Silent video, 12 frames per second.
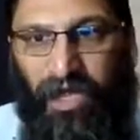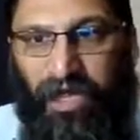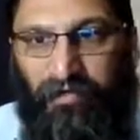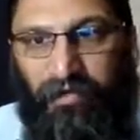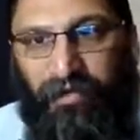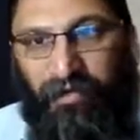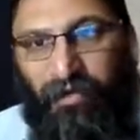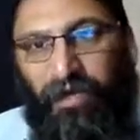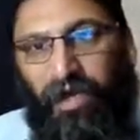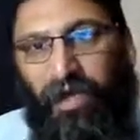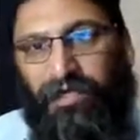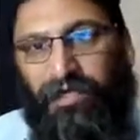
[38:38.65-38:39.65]
And the
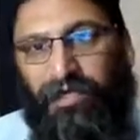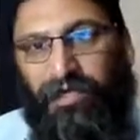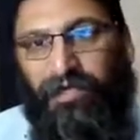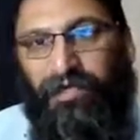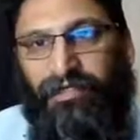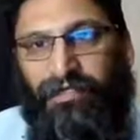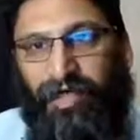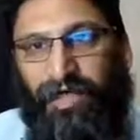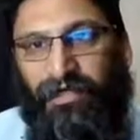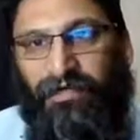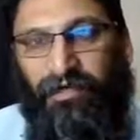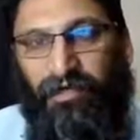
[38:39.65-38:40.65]
idea is
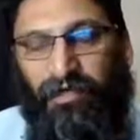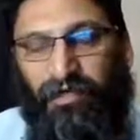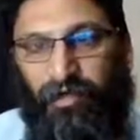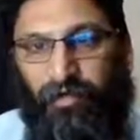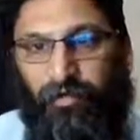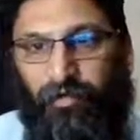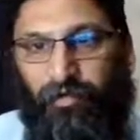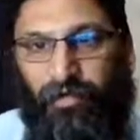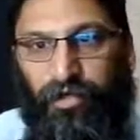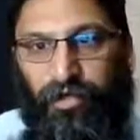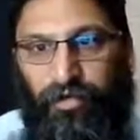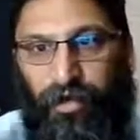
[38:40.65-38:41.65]
that
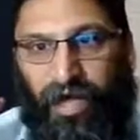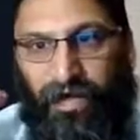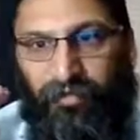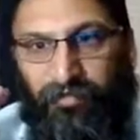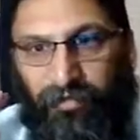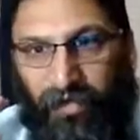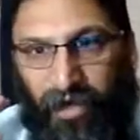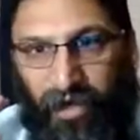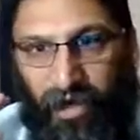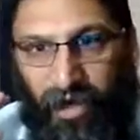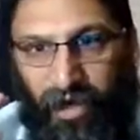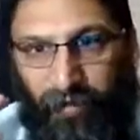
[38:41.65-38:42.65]
you have
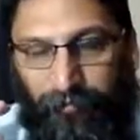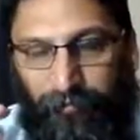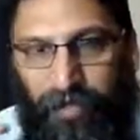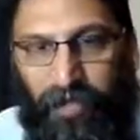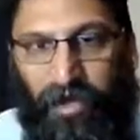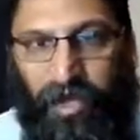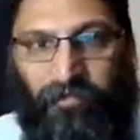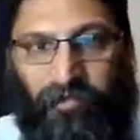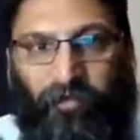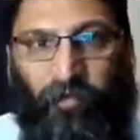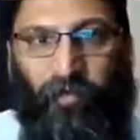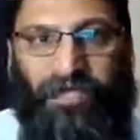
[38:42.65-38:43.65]
a
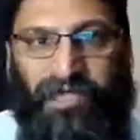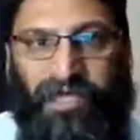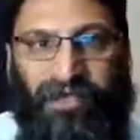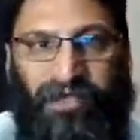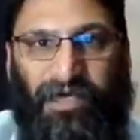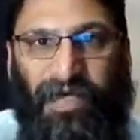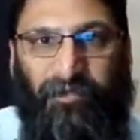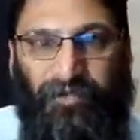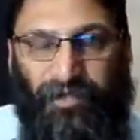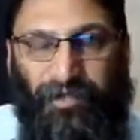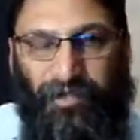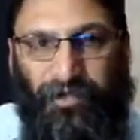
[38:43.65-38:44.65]
4-second counter,